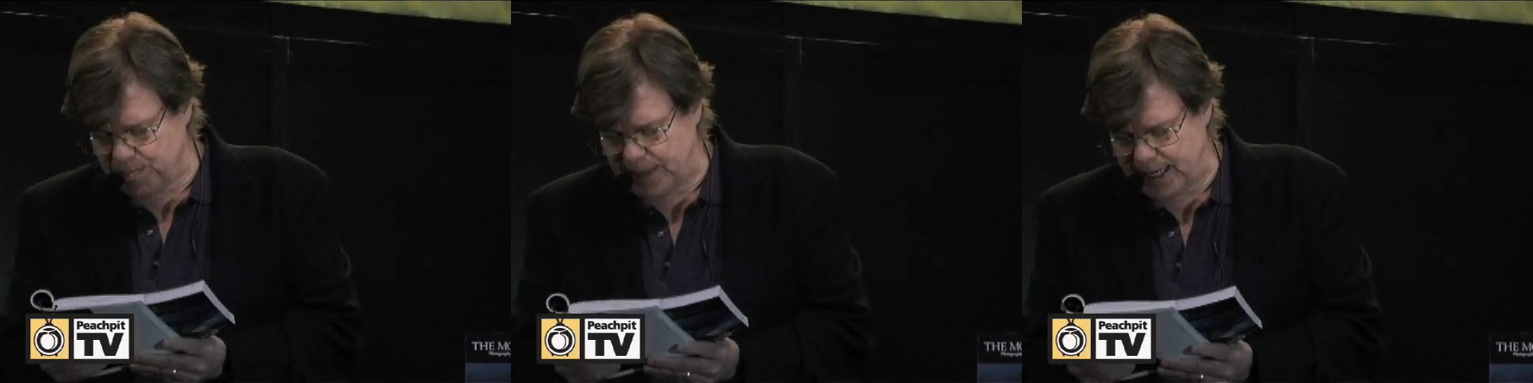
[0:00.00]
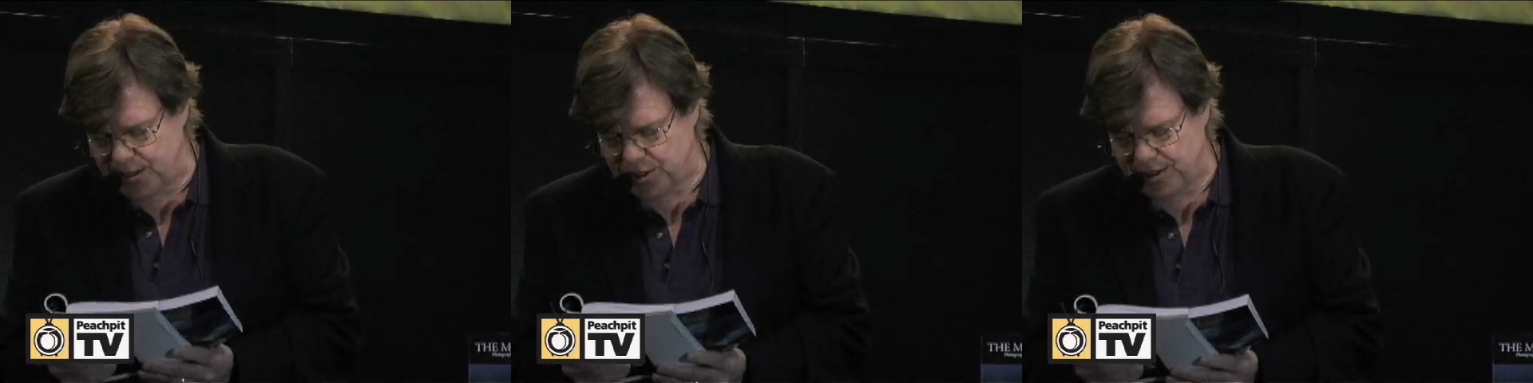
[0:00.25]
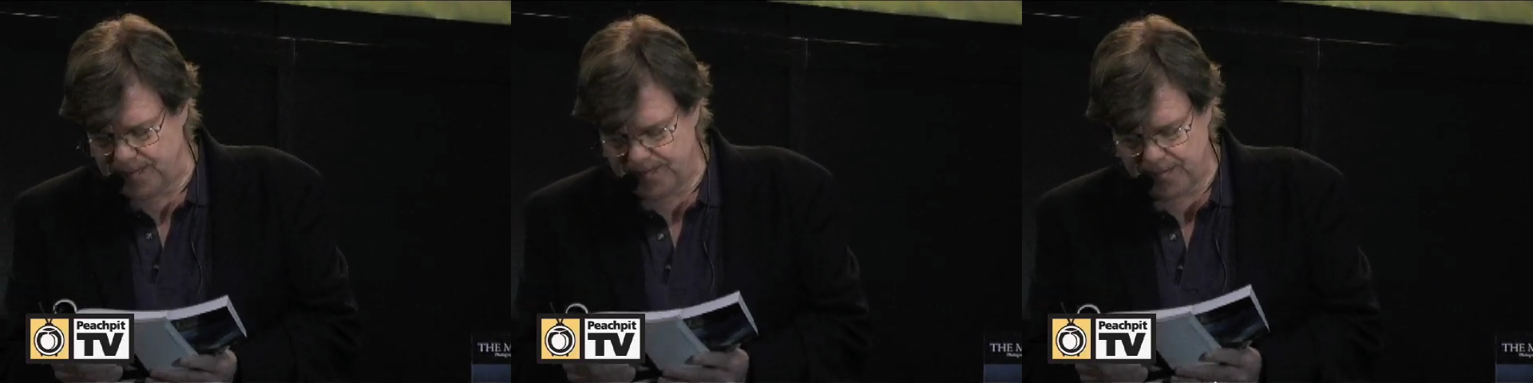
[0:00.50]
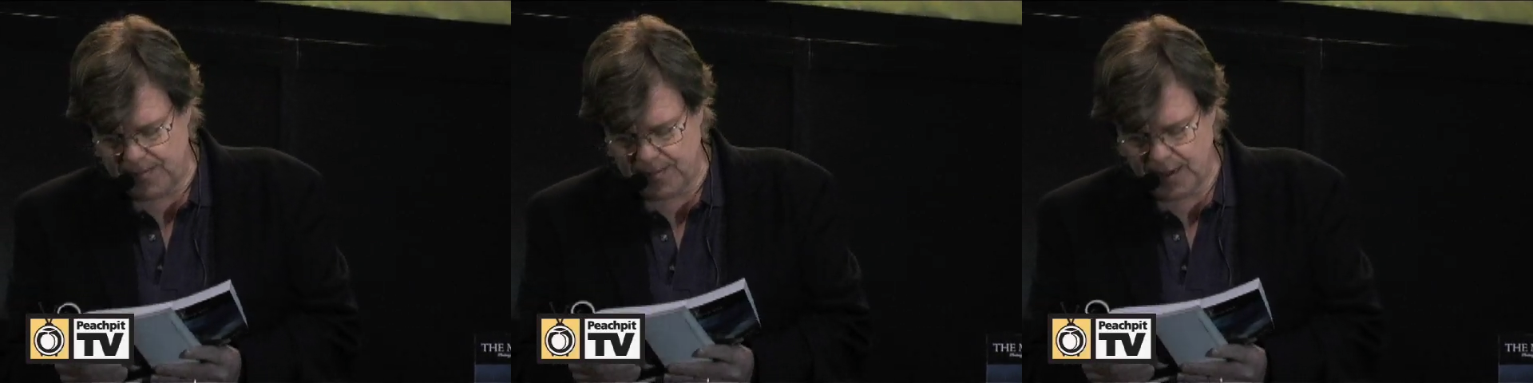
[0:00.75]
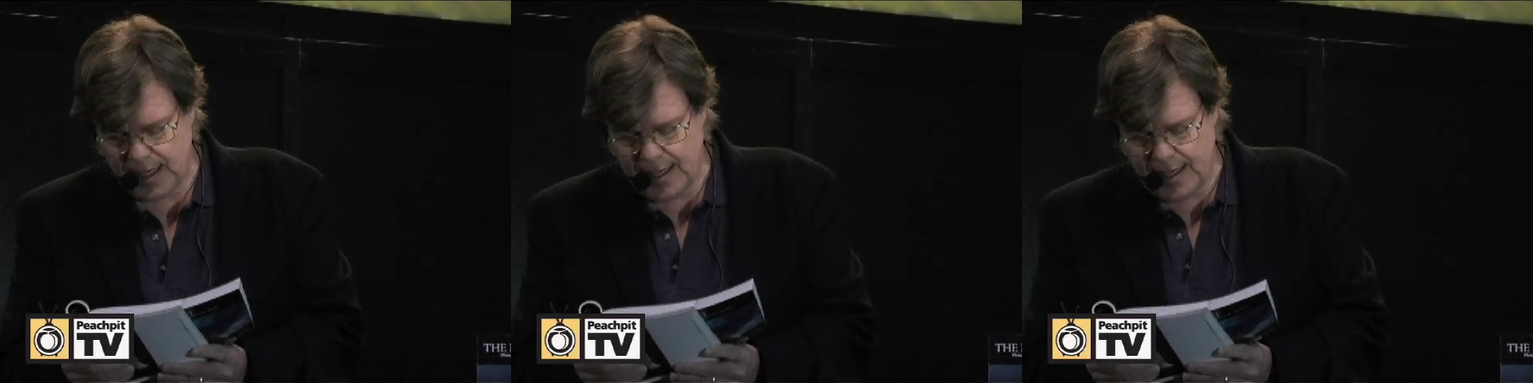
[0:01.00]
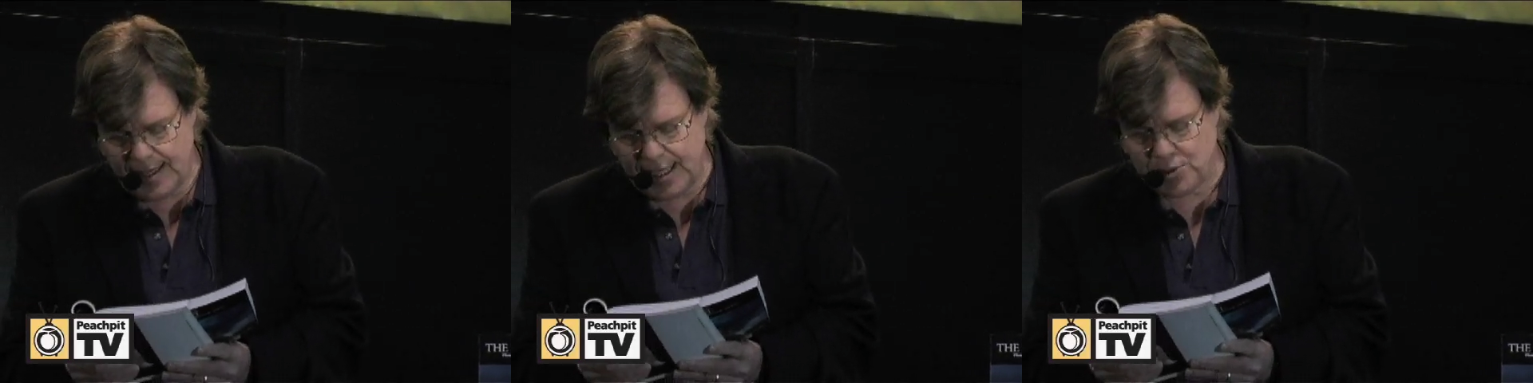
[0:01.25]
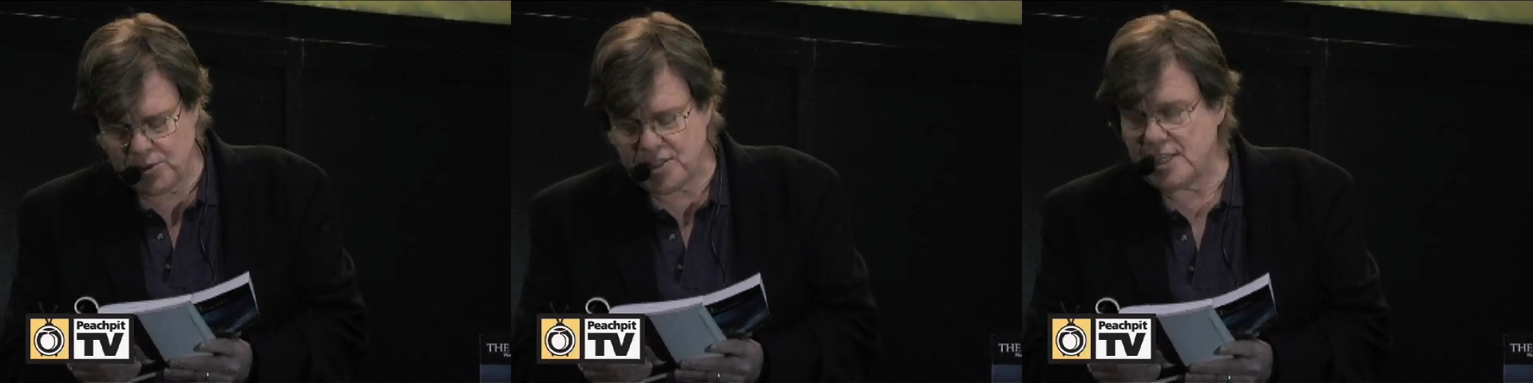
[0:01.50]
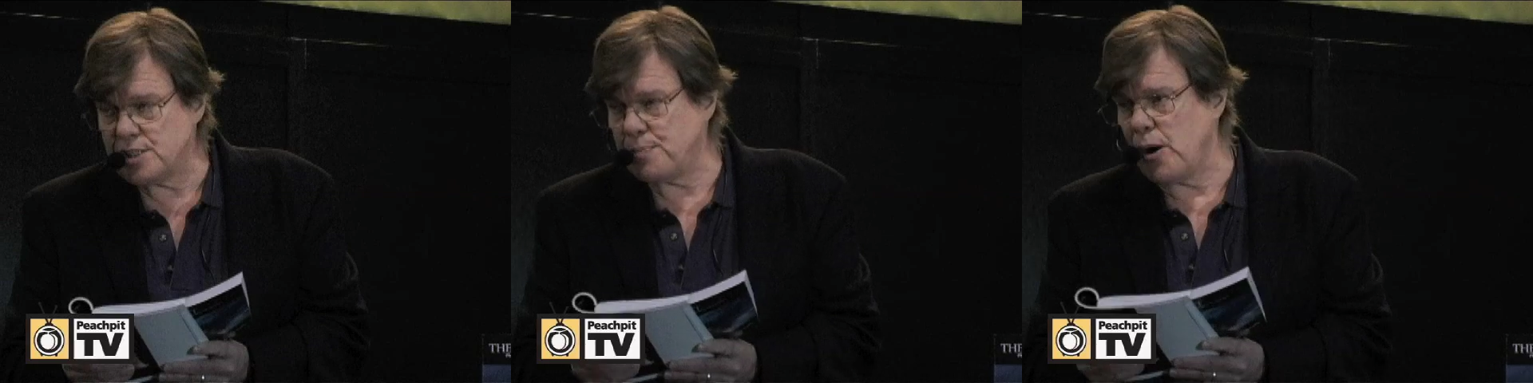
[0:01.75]
pitch. This was
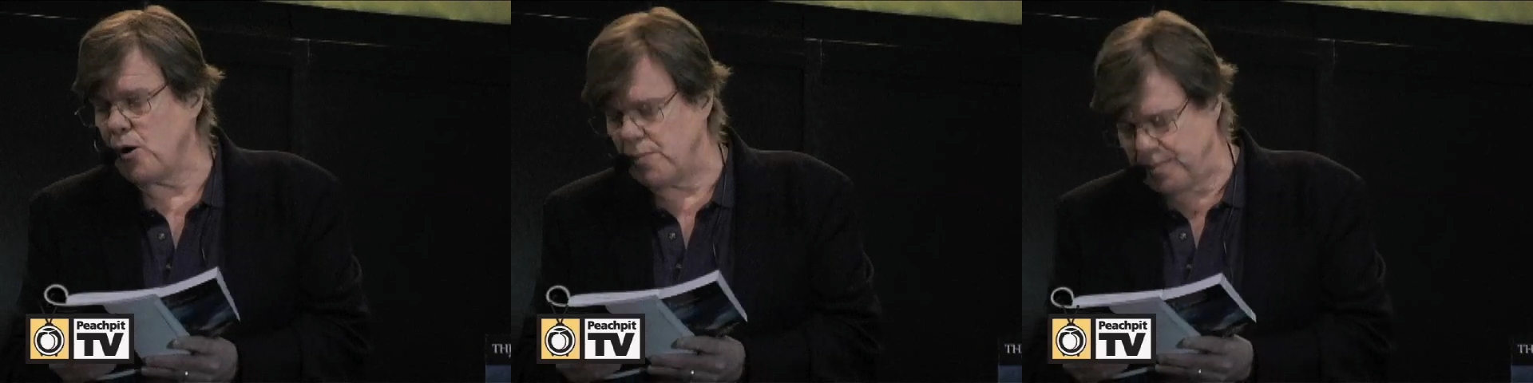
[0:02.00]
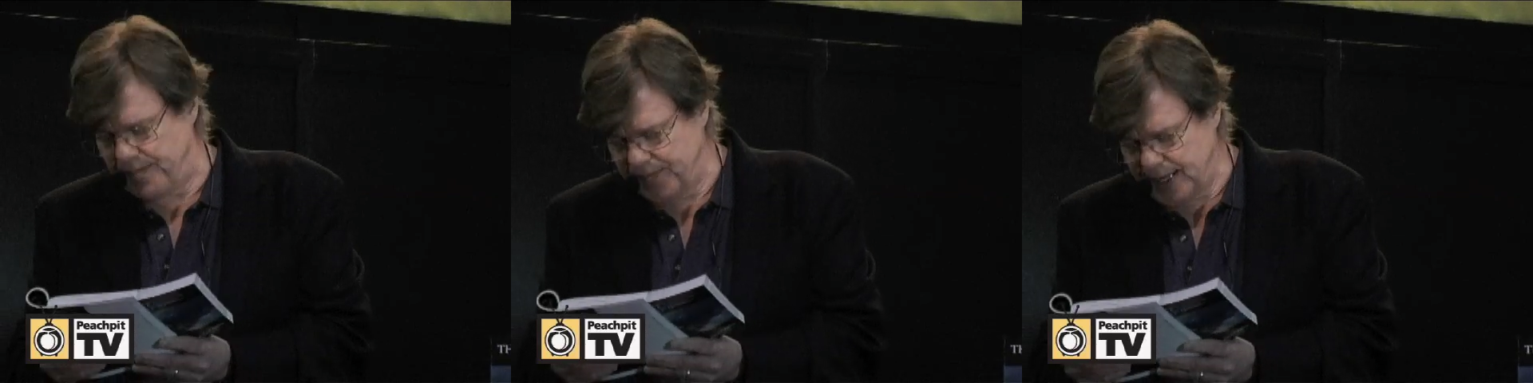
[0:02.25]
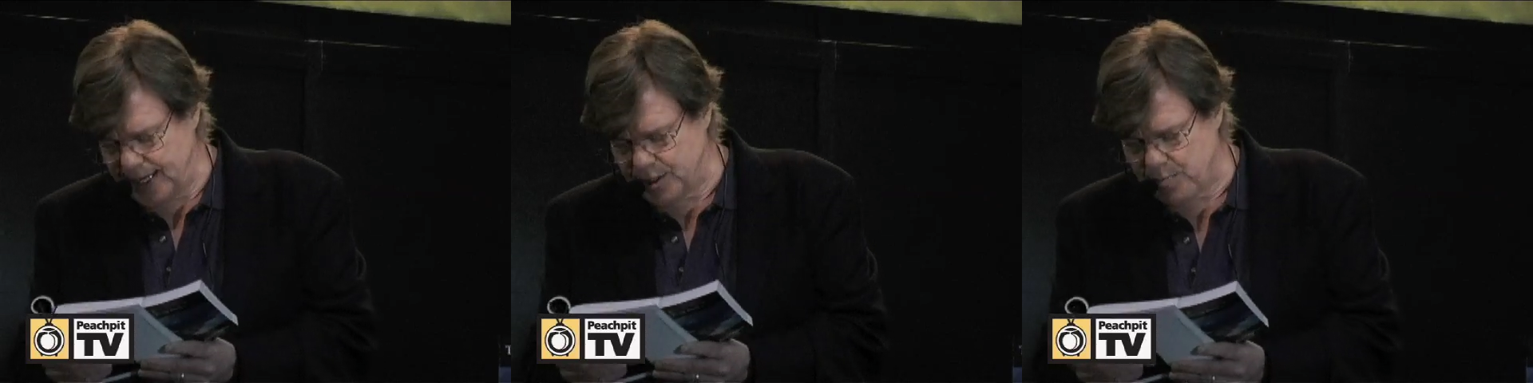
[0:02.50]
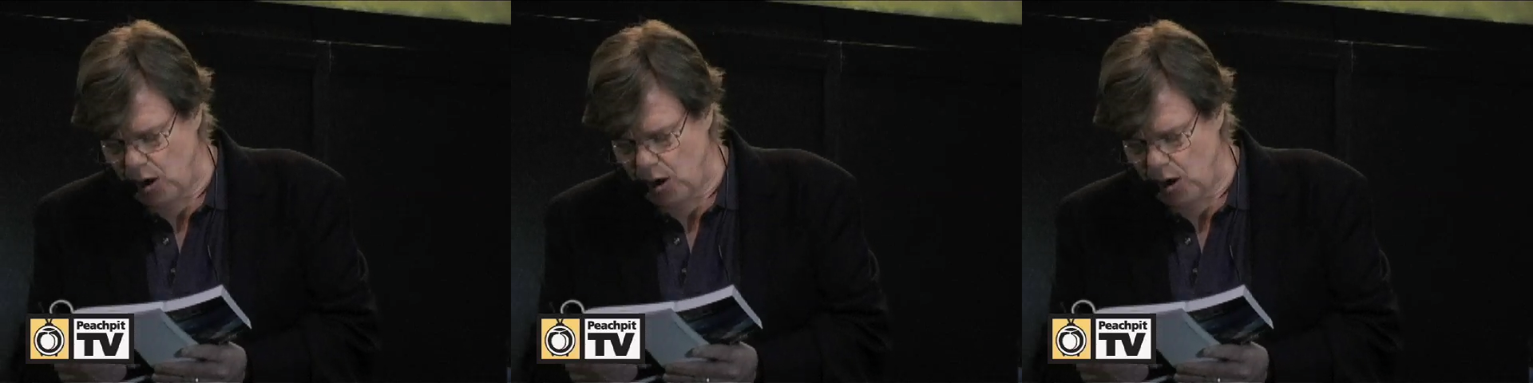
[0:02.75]
his Pope, his